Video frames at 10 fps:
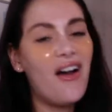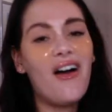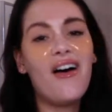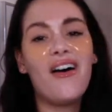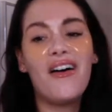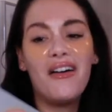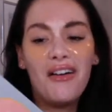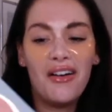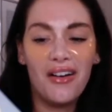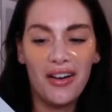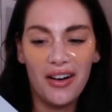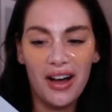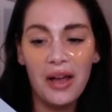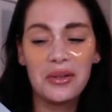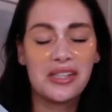
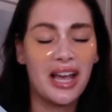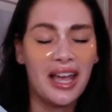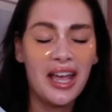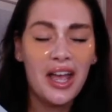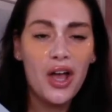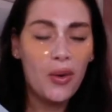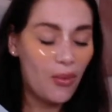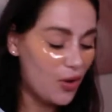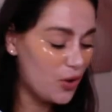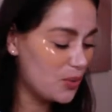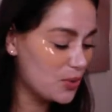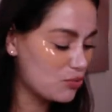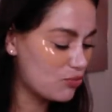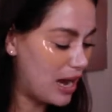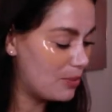Oh. Who would
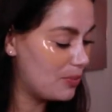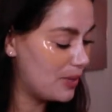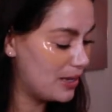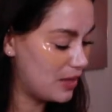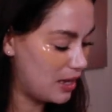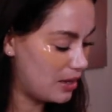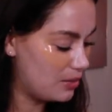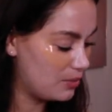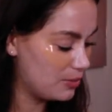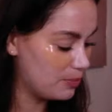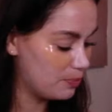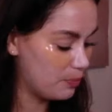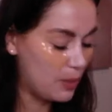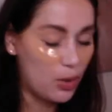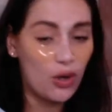wrap me there?
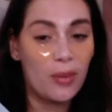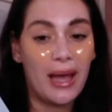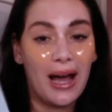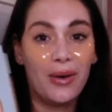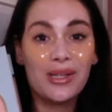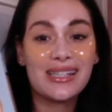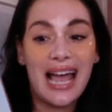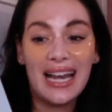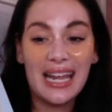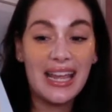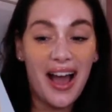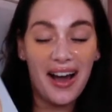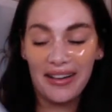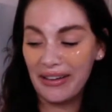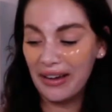My blogger mail. It's Ali
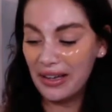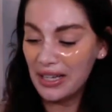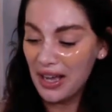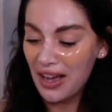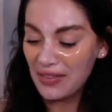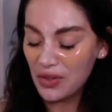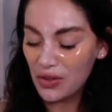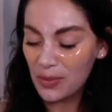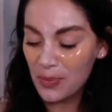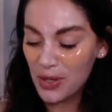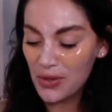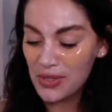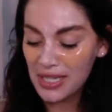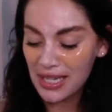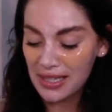Young. I've got the
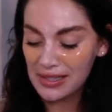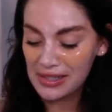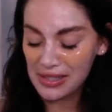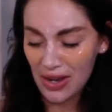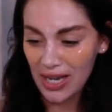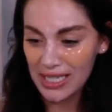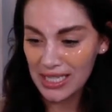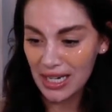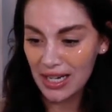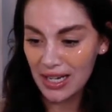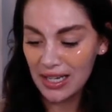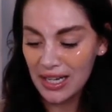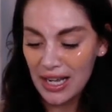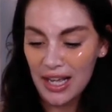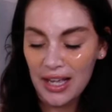Beauty Insider,
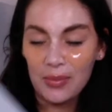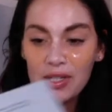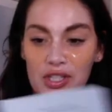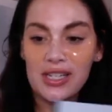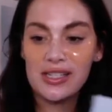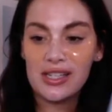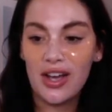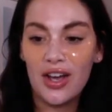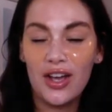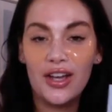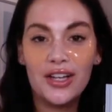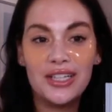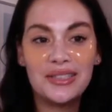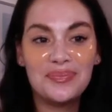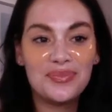which is
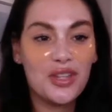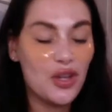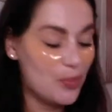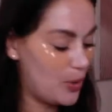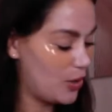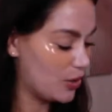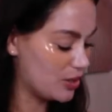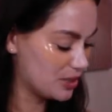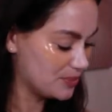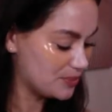her new book.